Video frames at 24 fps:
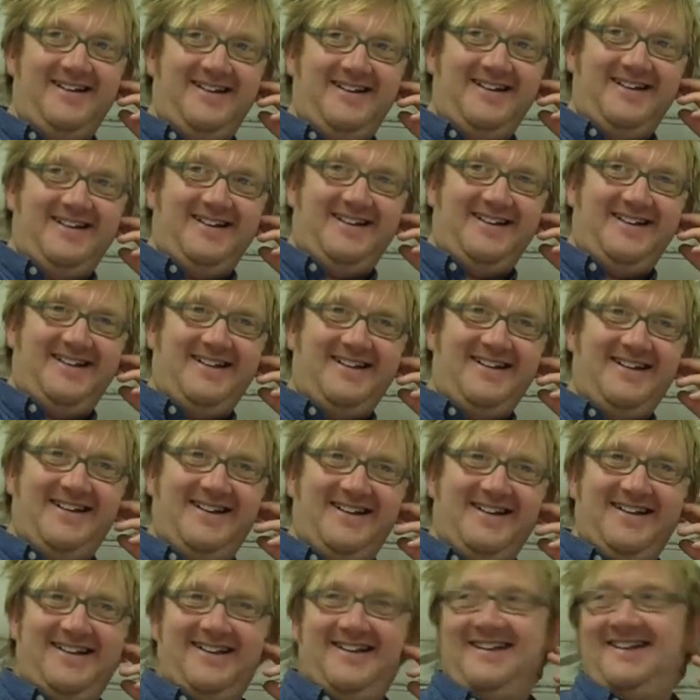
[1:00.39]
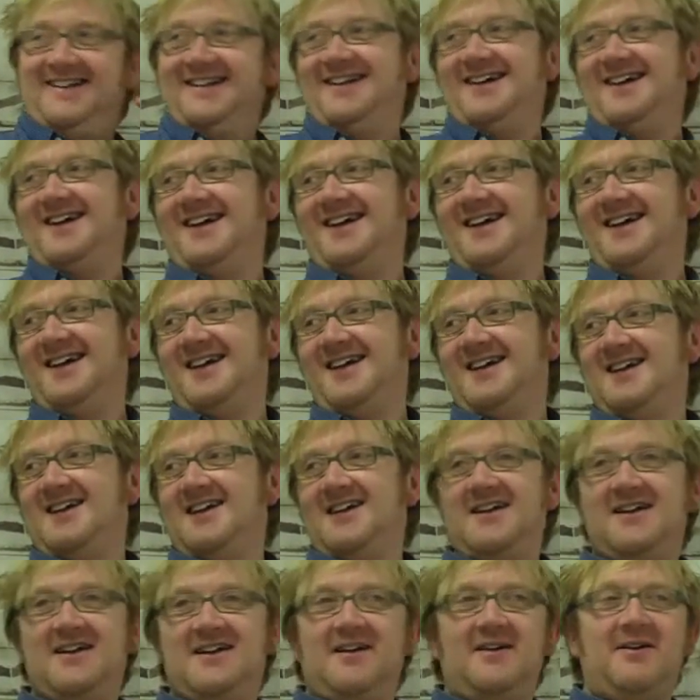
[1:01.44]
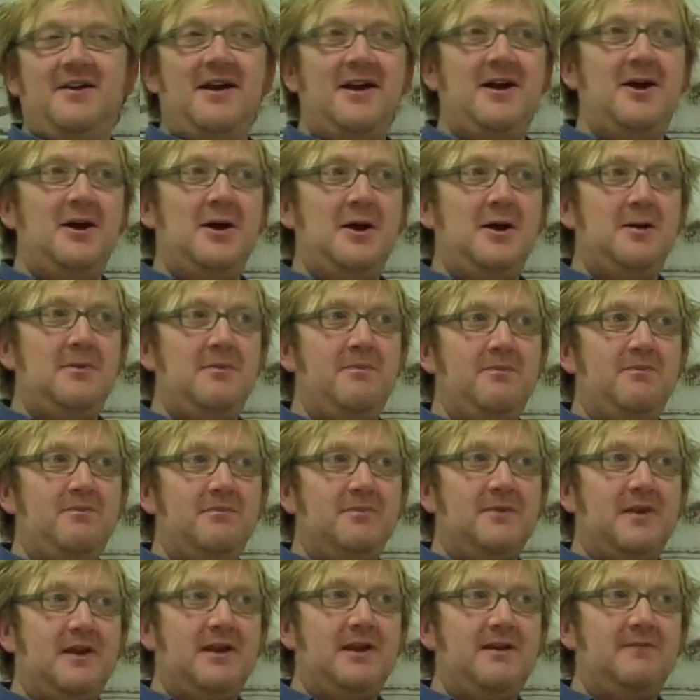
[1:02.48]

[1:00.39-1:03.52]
When will That's it quite stop? Useful.